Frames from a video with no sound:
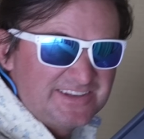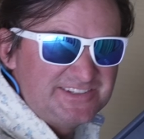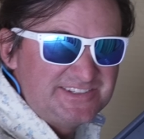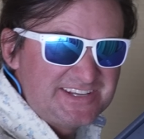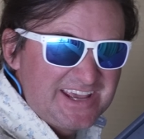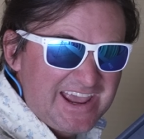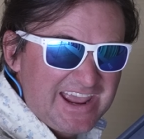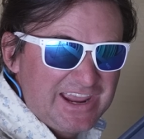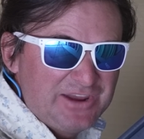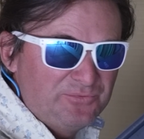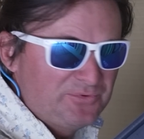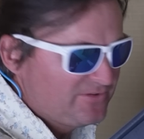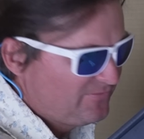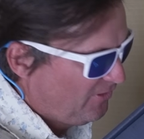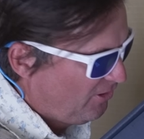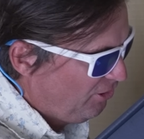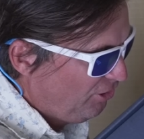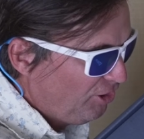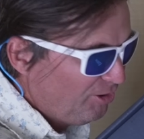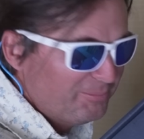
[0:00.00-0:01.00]
day we've
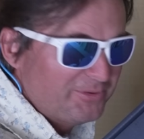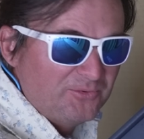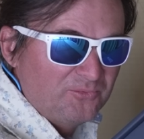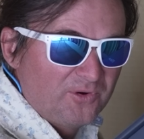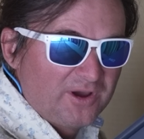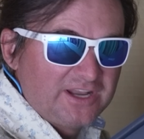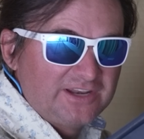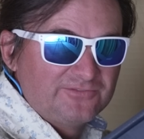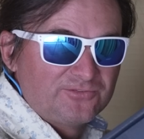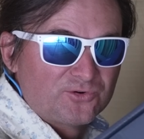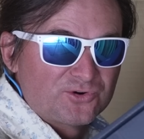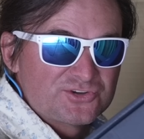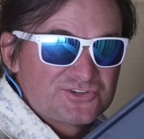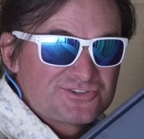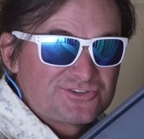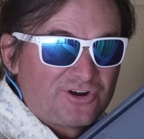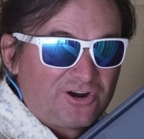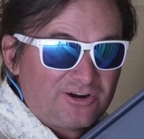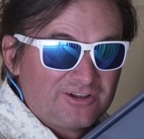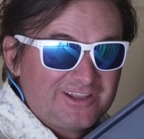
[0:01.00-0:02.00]
all been waiting for.
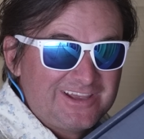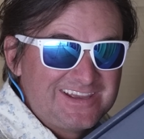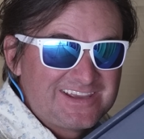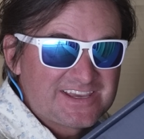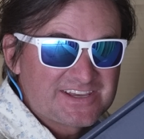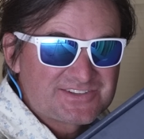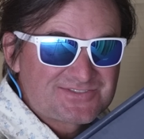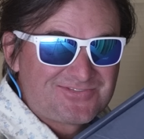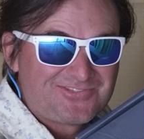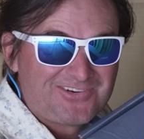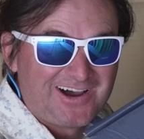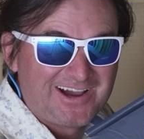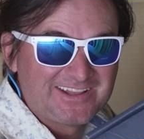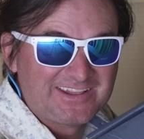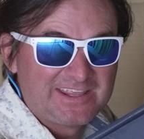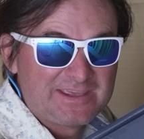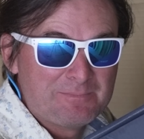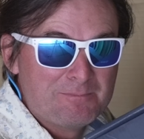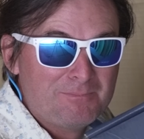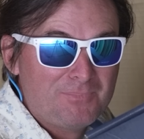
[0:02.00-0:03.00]
Starlink is
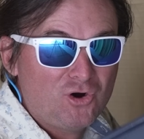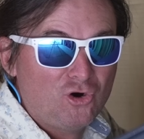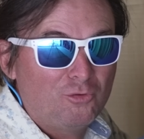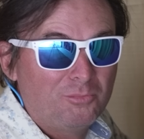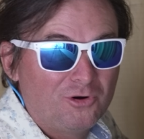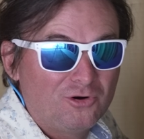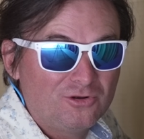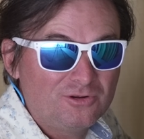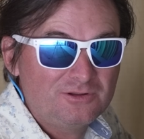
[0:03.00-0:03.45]
finally mobile.